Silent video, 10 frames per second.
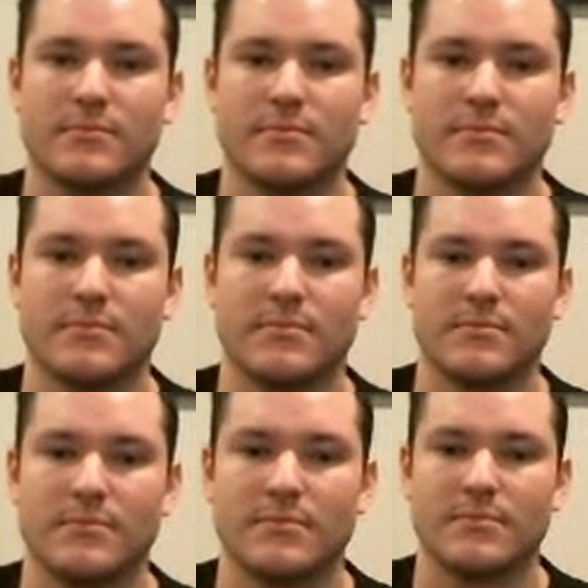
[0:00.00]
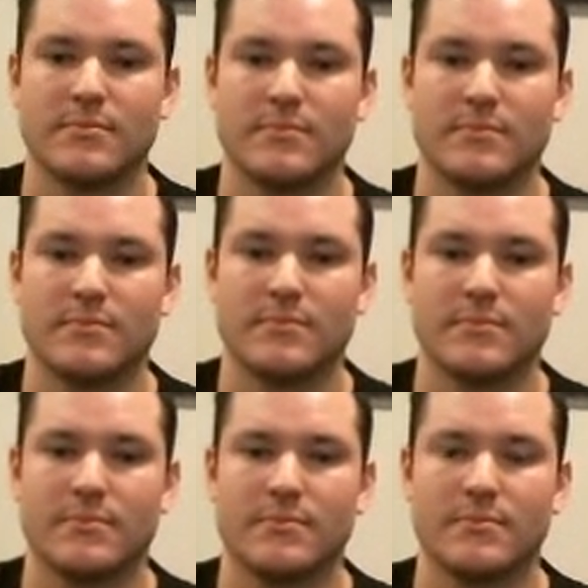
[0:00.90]

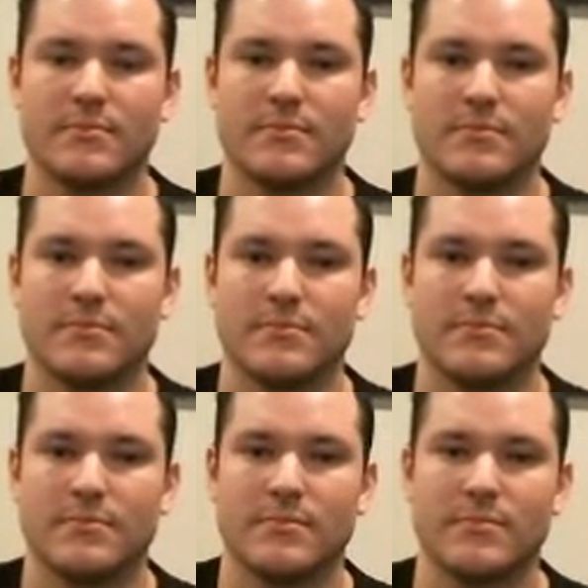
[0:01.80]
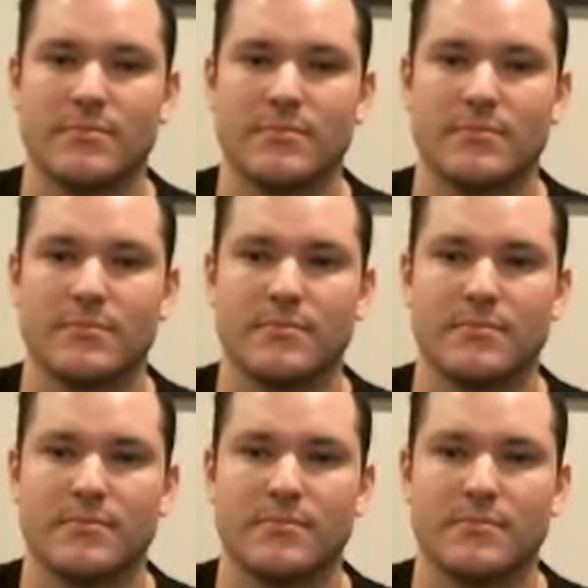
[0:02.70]

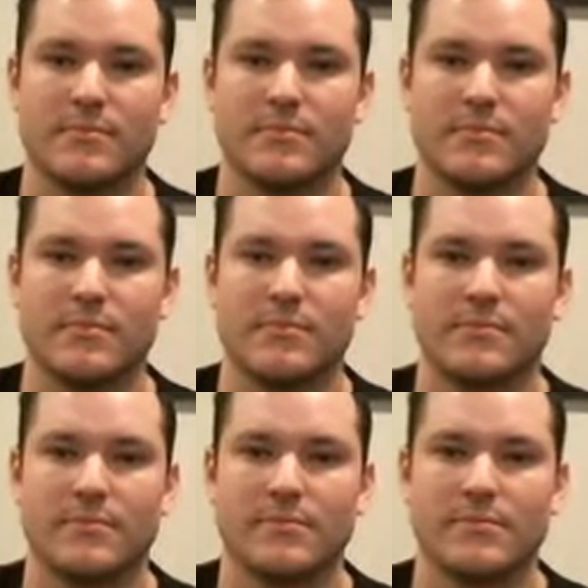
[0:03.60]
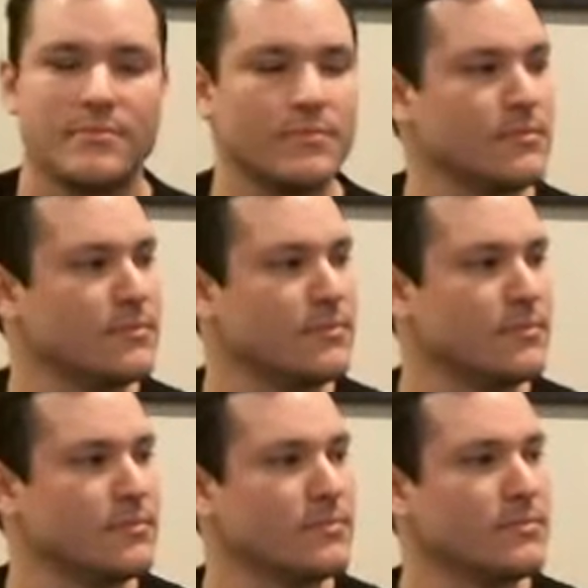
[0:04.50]

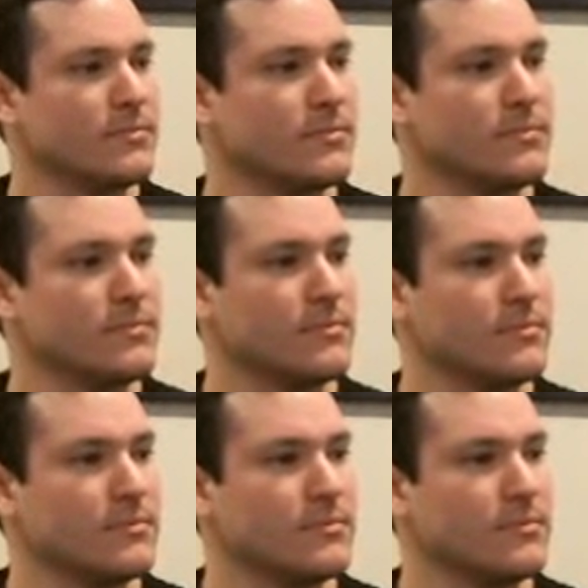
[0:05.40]
The person shown says nothing.